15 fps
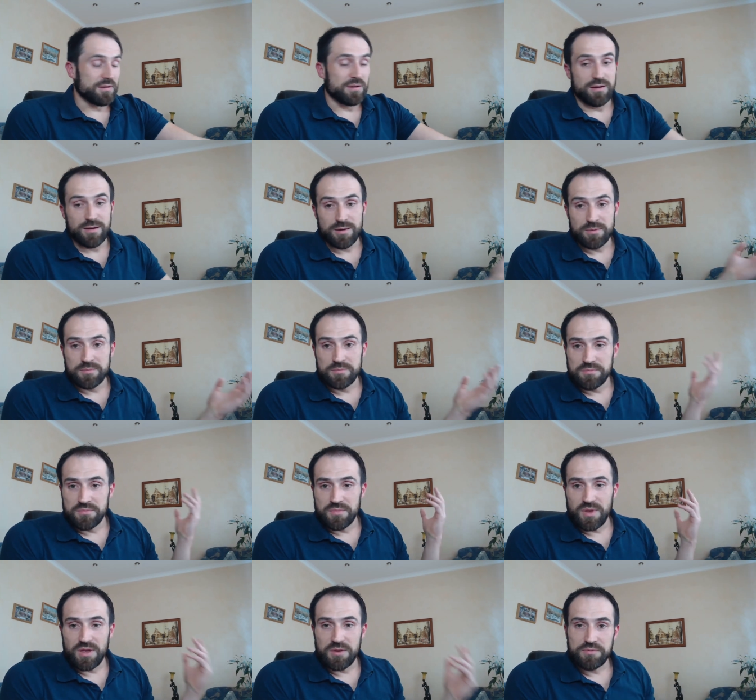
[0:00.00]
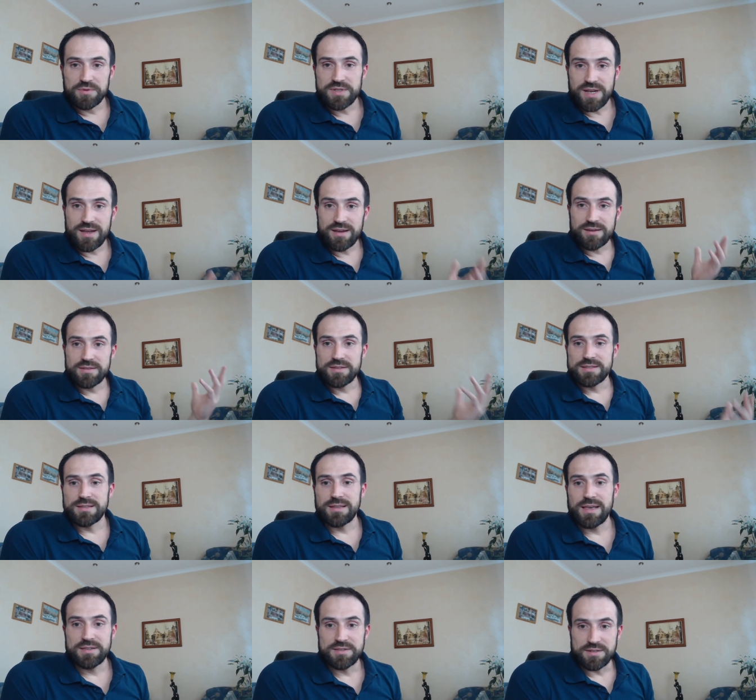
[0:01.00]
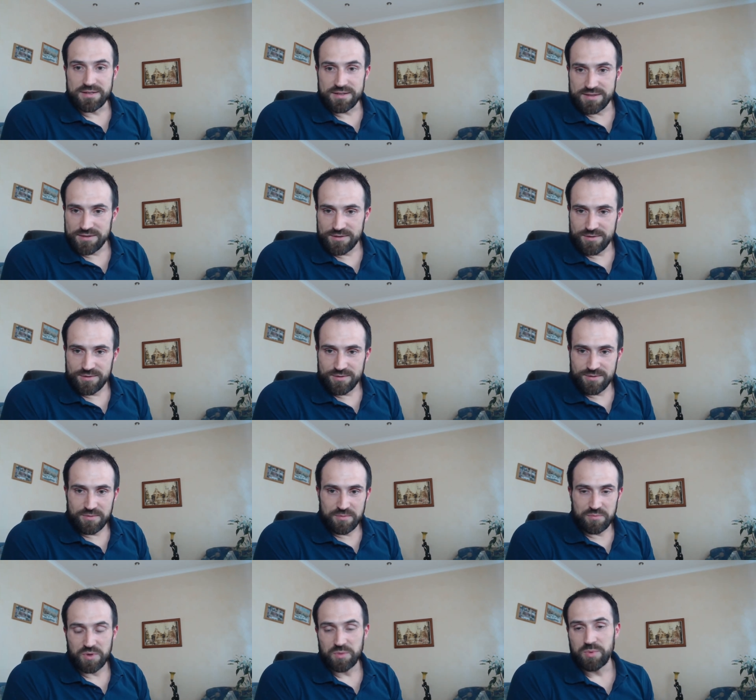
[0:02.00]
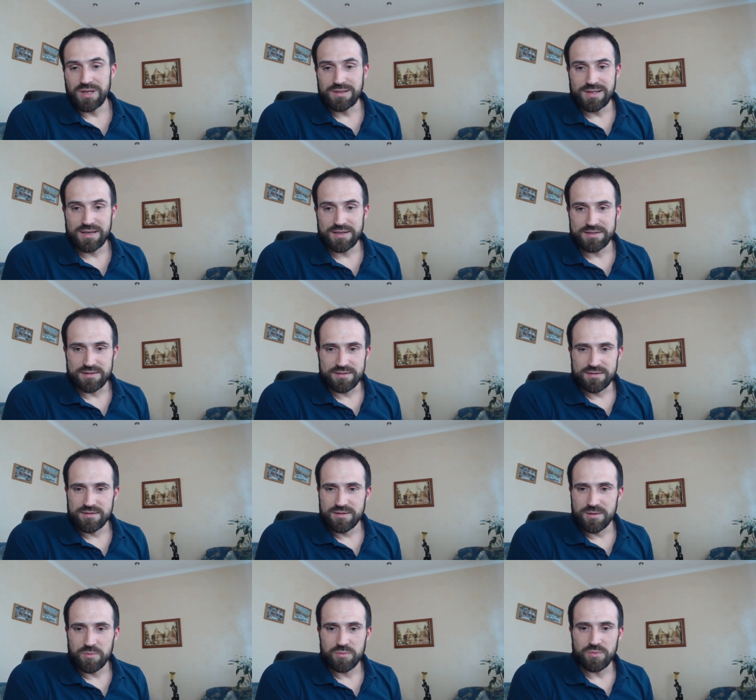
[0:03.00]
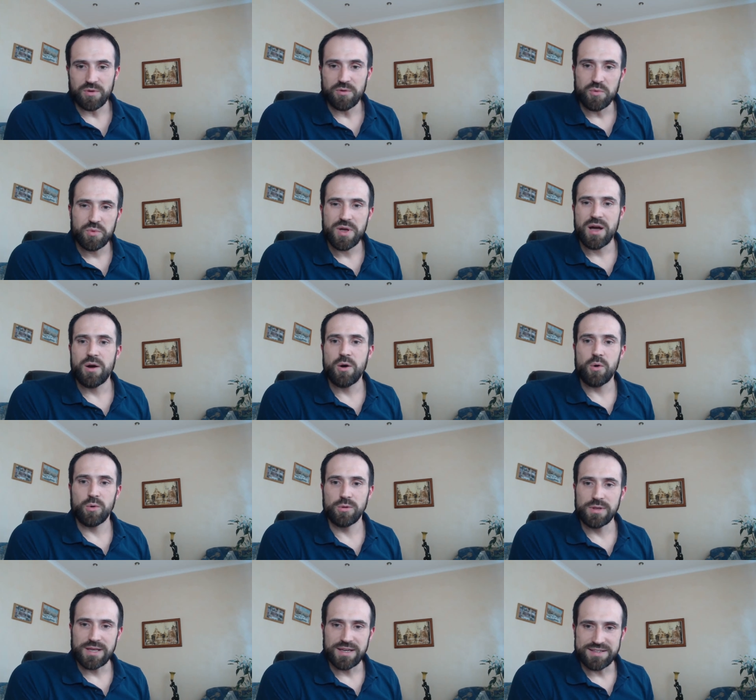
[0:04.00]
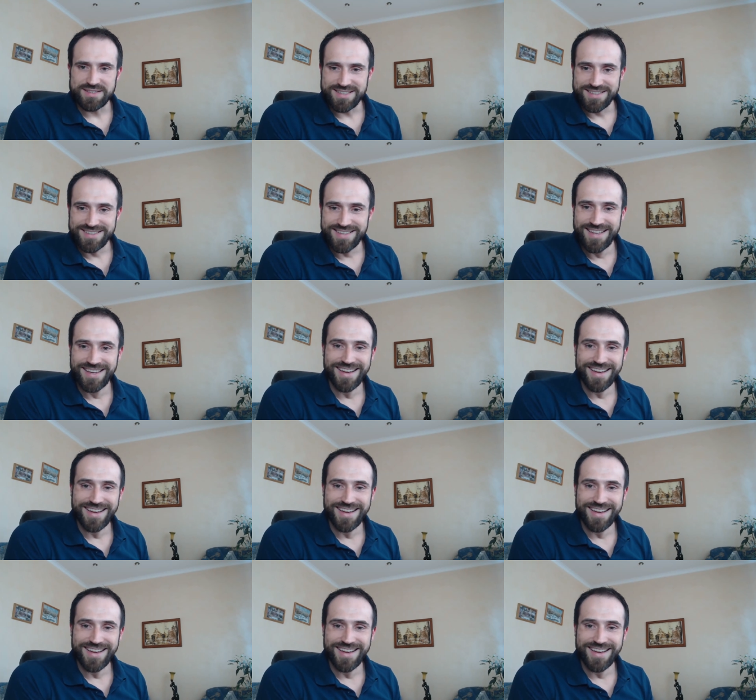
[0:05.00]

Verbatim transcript: Uh, if we take this laziness, people are lazy. We are all lazy,